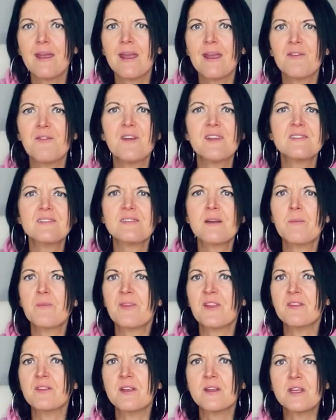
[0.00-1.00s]
if it's
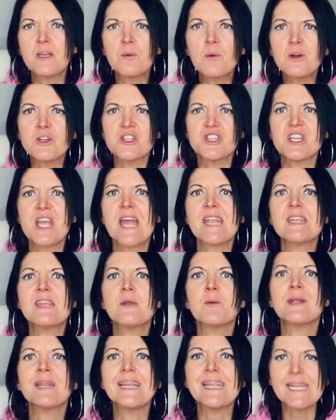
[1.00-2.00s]
something that you are
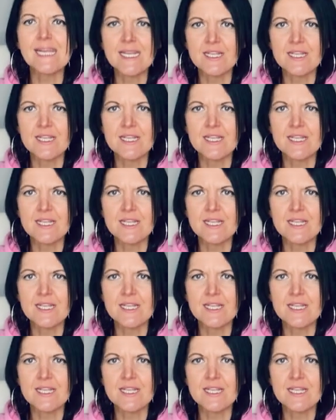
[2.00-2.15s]
genuinely